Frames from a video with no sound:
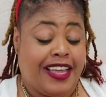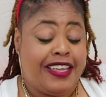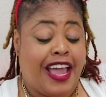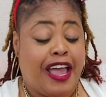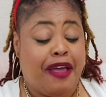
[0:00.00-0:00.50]

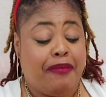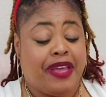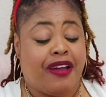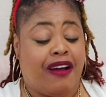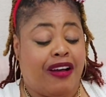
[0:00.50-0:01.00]
Yeah,
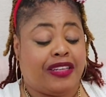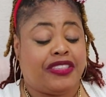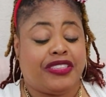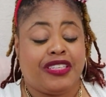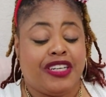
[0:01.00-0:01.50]

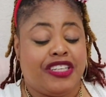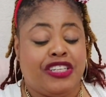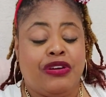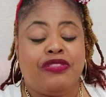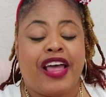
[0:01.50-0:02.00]
because
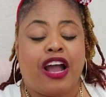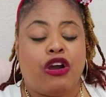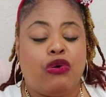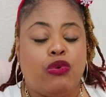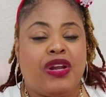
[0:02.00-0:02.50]
that
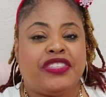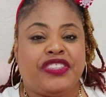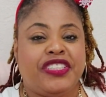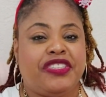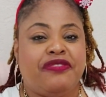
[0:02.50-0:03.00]
cooler
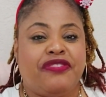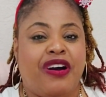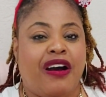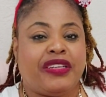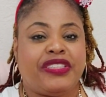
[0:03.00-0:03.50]
season for
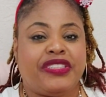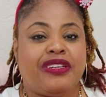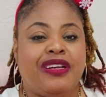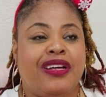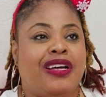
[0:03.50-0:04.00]
us,
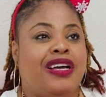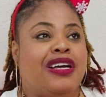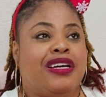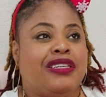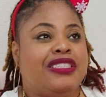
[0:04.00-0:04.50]

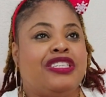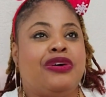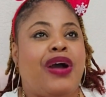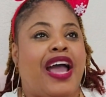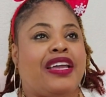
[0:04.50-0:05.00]

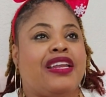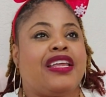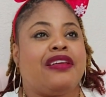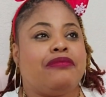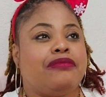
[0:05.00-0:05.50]
I
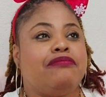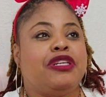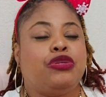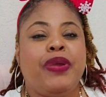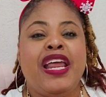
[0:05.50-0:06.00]
could get
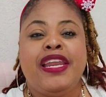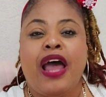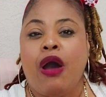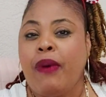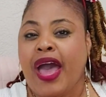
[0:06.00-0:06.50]
between
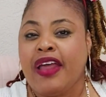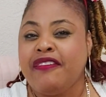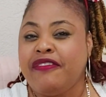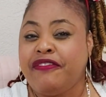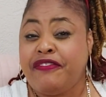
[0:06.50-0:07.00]
now
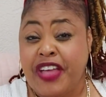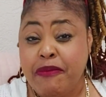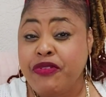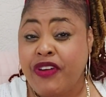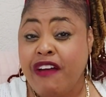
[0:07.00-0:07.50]
and
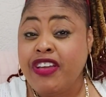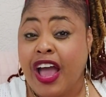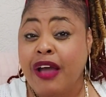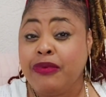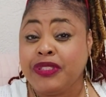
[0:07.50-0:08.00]
February,
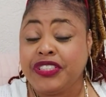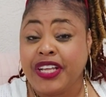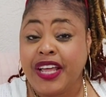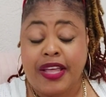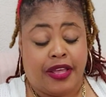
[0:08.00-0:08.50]
I would
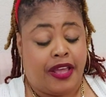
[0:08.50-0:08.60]
say